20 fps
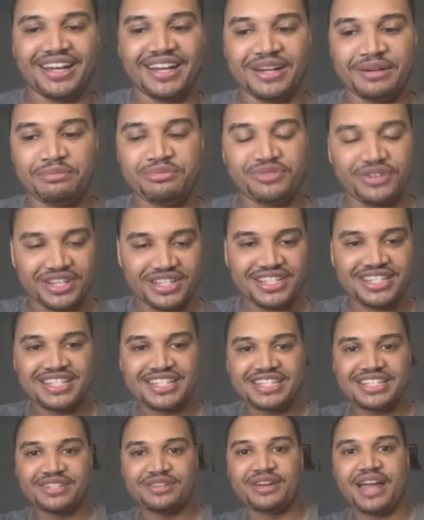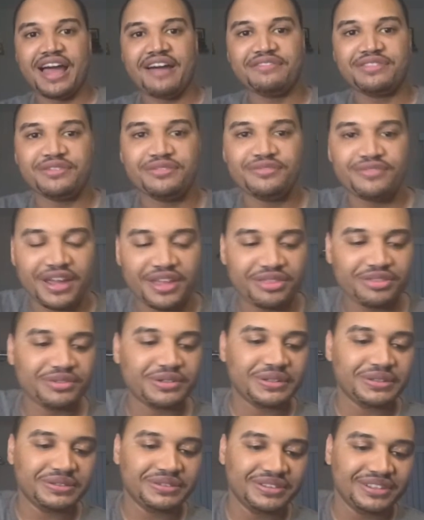prisons to have to fight
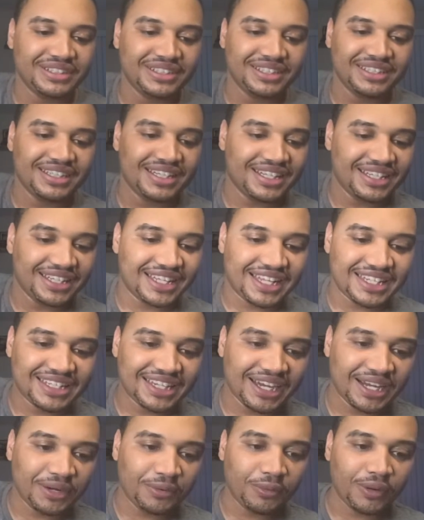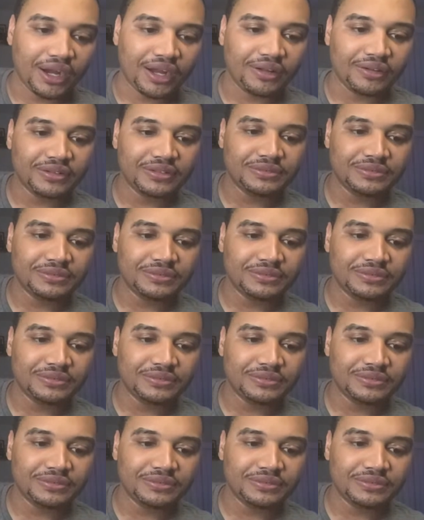through? That's kind of wild.